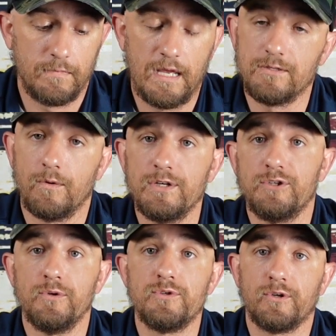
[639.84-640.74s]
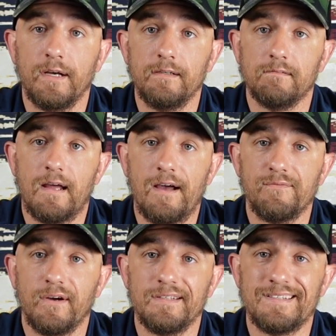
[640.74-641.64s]
As always, shoot straight, have
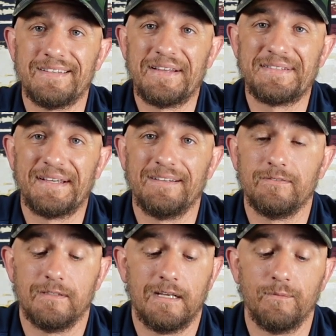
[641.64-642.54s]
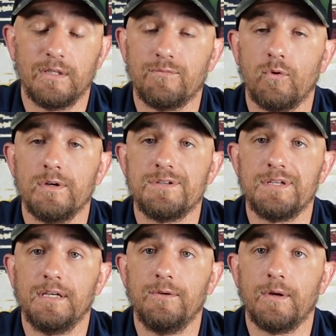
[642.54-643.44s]
fun, stay safe, and we look forward to
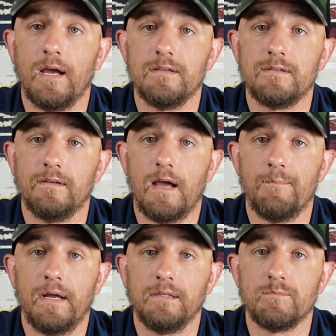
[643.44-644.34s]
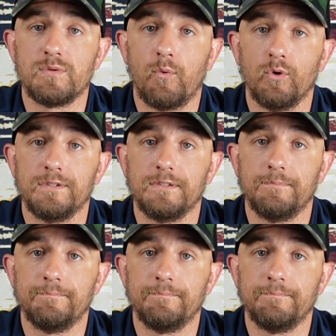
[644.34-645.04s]
seeing you guys at Magnum Sports.